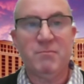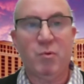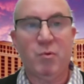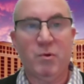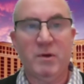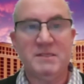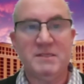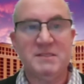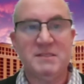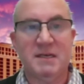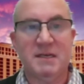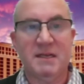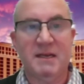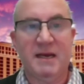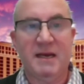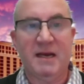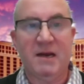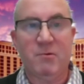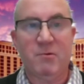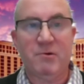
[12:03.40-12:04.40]
points in an
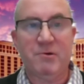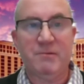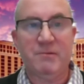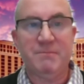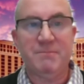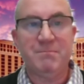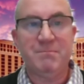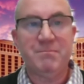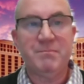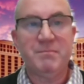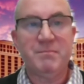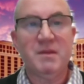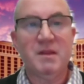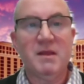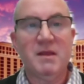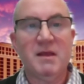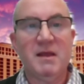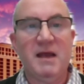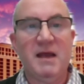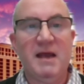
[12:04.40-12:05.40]
hour,
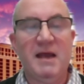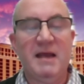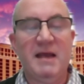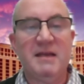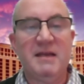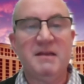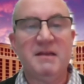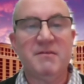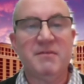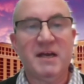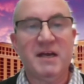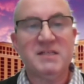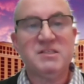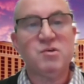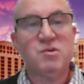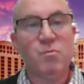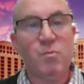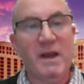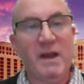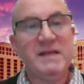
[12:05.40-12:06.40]
and that's
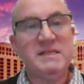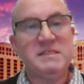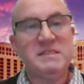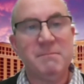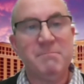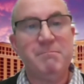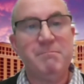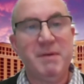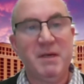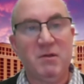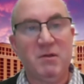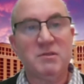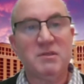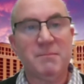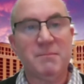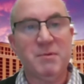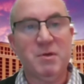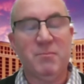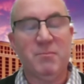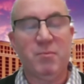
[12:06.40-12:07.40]
a way to build
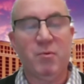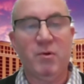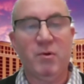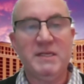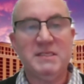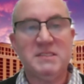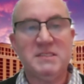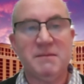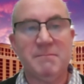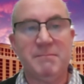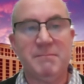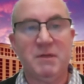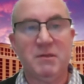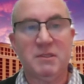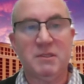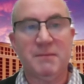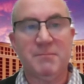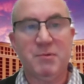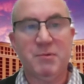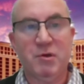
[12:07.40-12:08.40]
up your points, to
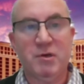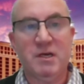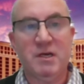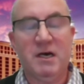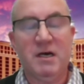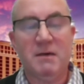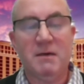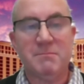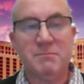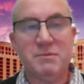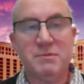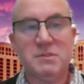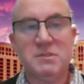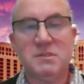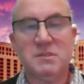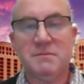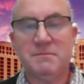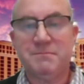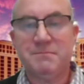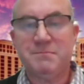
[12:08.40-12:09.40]
build up your comps.